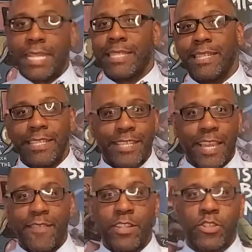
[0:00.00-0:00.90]
let's
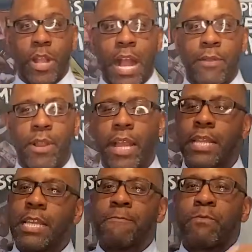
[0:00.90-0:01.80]
give it a try,
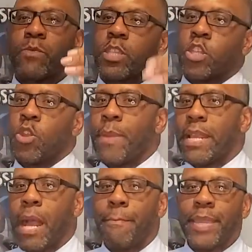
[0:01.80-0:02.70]
right? You may
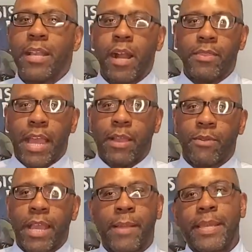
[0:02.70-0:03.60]
not be on that,
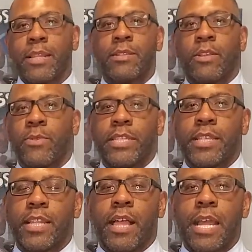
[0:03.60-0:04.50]
right? I mean, the
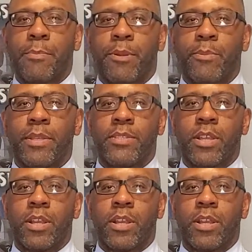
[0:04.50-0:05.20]
reason a lot of bourbons